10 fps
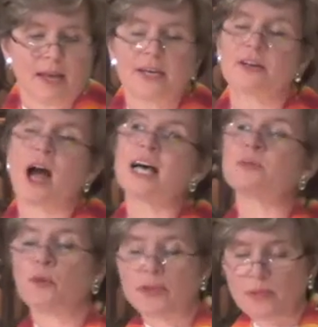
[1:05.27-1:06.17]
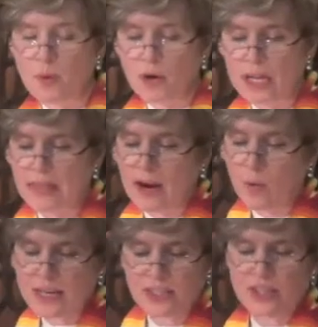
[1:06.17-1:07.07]
In our gospel this morning, that
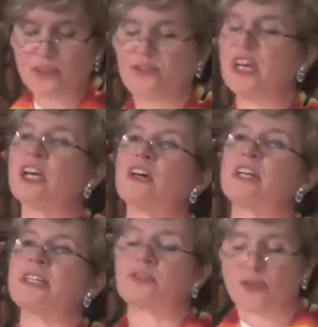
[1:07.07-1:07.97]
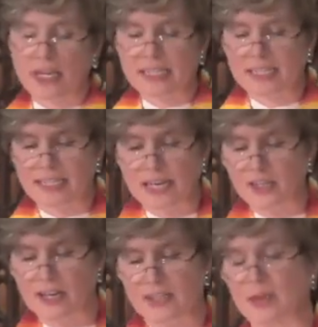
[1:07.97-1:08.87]
question of fear is front and
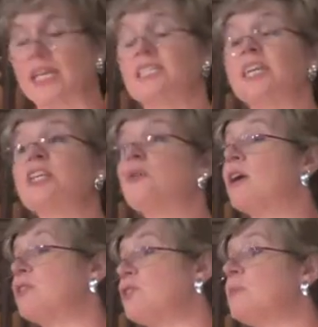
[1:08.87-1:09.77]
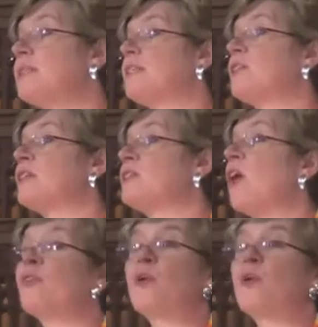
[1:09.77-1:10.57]
center as we continue our sermon series on the